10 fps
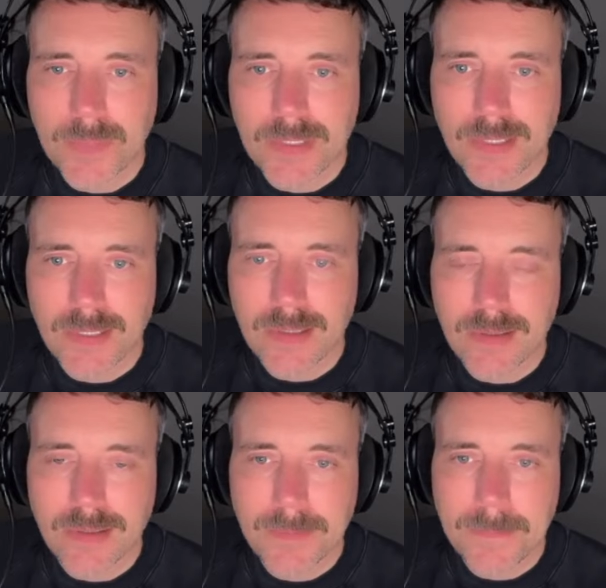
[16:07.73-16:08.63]

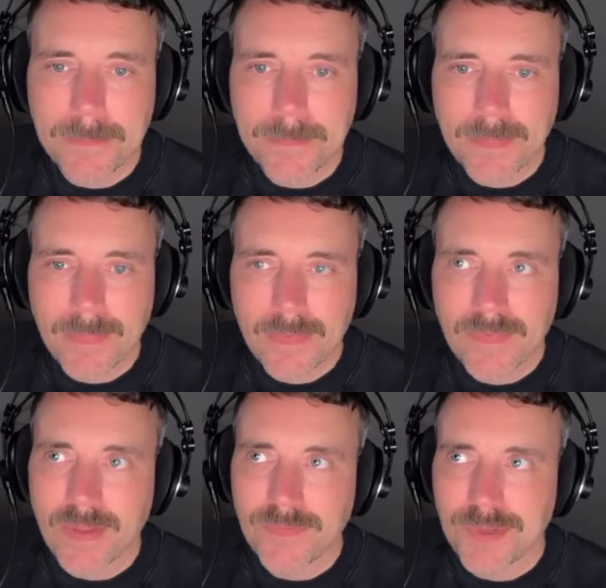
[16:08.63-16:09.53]
and
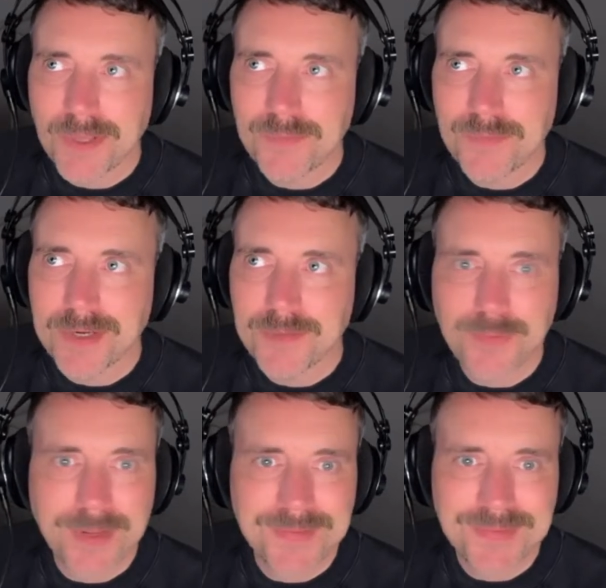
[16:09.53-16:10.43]
see if you can find
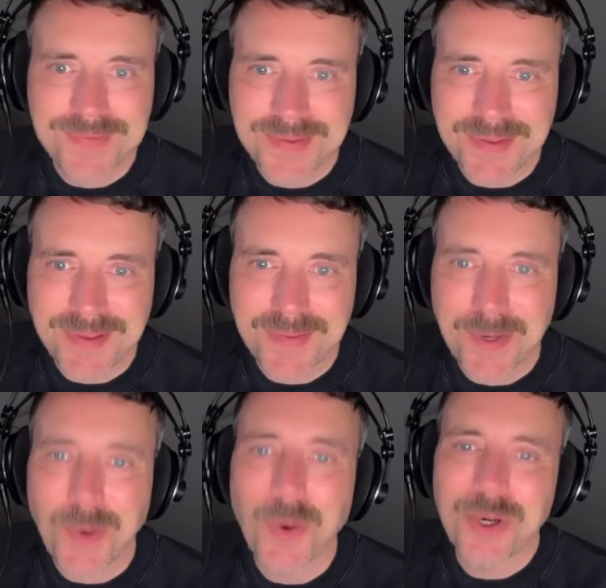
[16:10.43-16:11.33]
friends
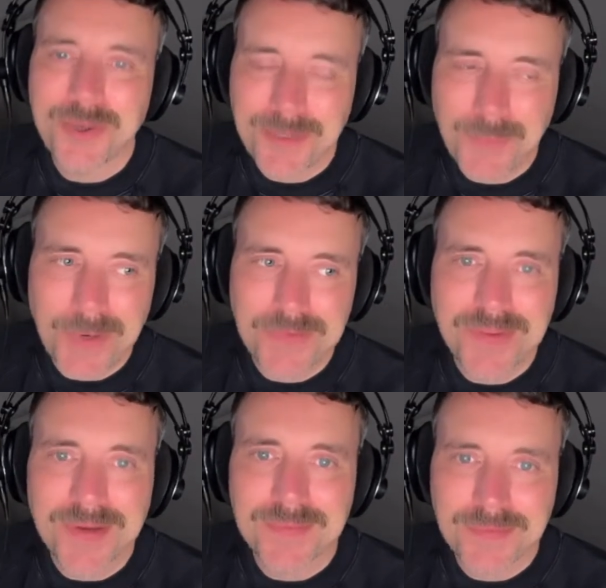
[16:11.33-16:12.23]
that already works
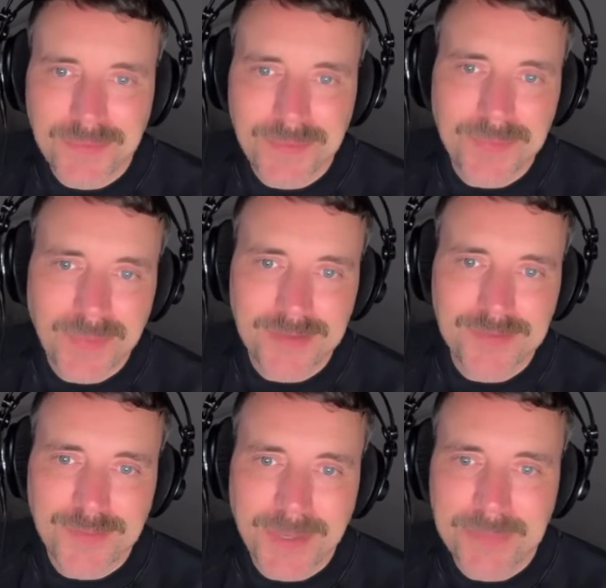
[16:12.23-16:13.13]
there to
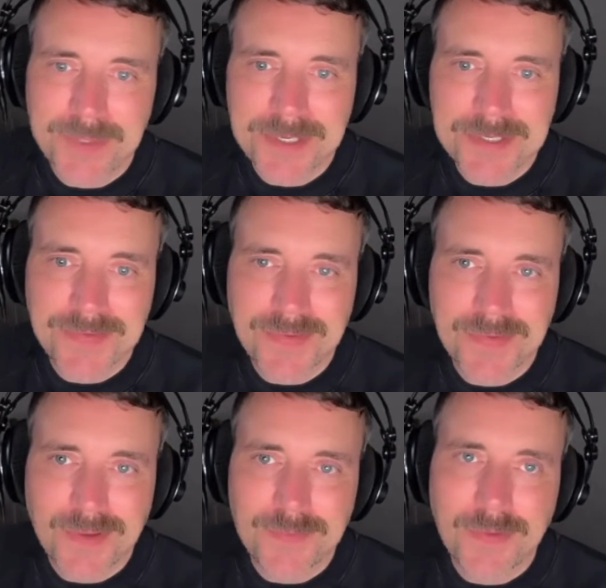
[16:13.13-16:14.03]
ask for recommendations and
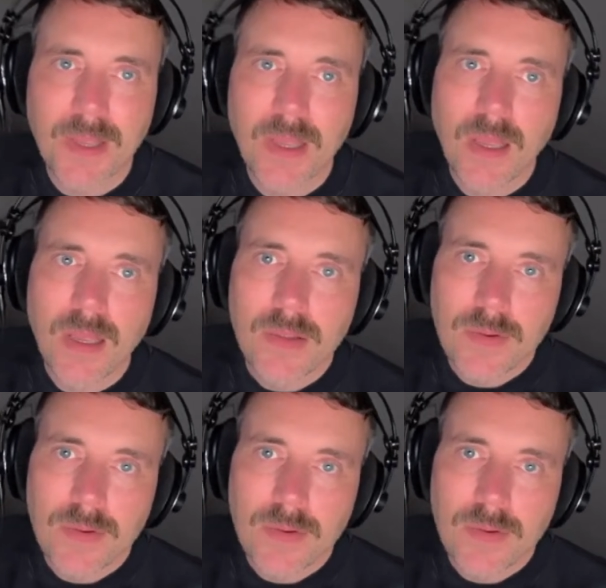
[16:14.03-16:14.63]
stuff. You